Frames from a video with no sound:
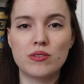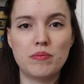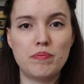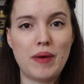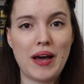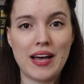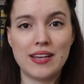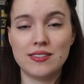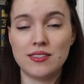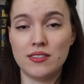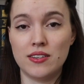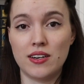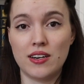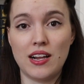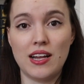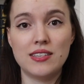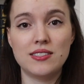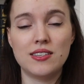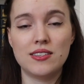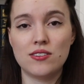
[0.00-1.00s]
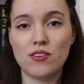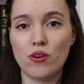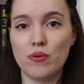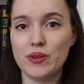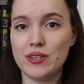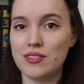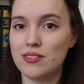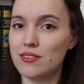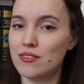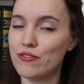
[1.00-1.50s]
the best in their classes,
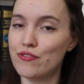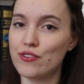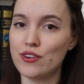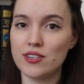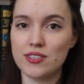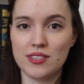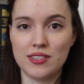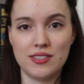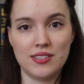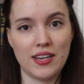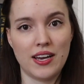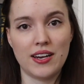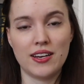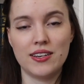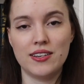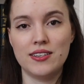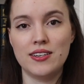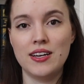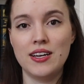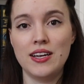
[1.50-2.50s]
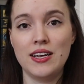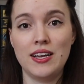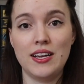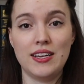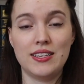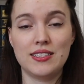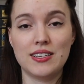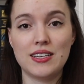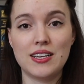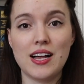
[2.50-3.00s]
always first and second
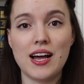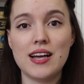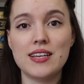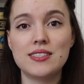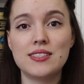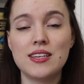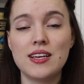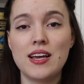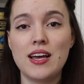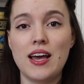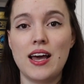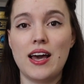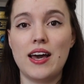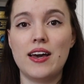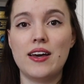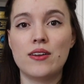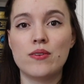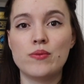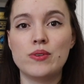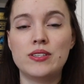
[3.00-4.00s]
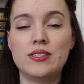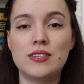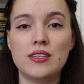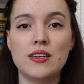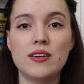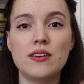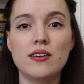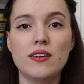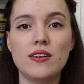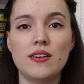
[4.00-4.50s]
in the class. And we
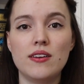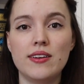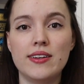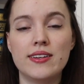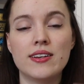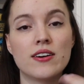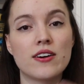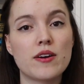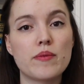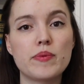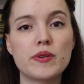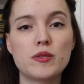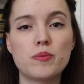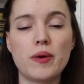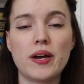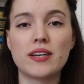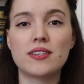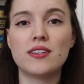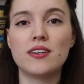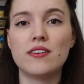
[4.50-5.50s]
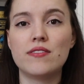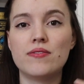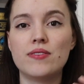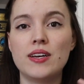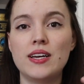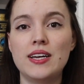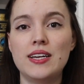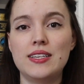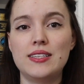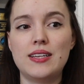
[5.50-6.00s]
see in her perspective
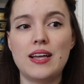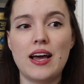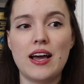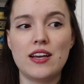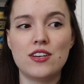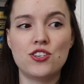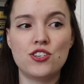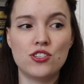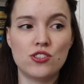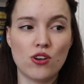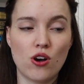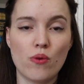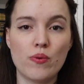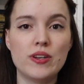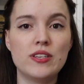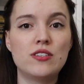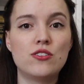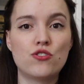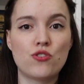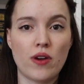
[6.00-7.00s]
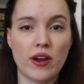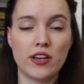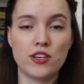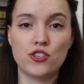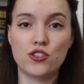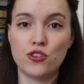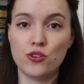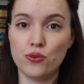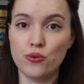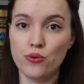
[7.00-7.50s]
that she's always trying
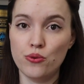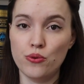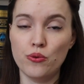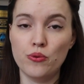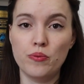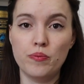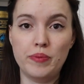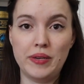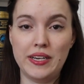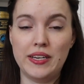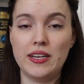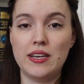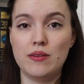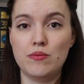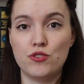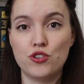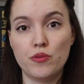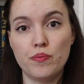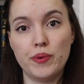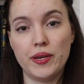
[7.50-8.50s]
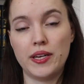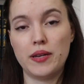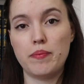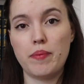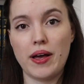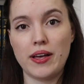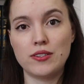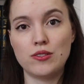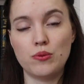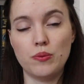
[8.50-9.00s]
to beat him, to be the
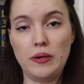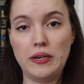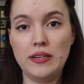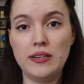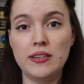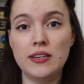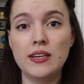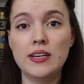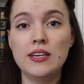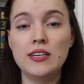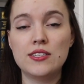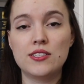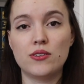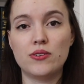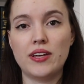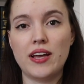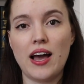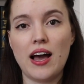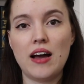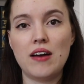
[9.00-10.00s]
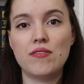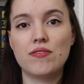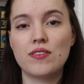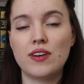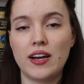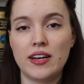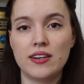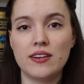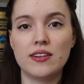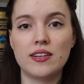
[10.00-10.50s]
best one. So they have
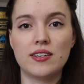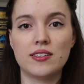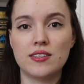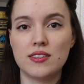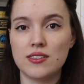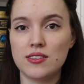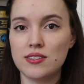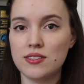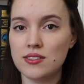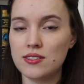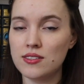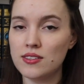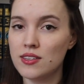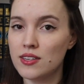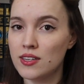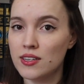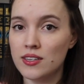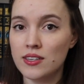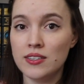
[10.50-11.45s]
kind of like this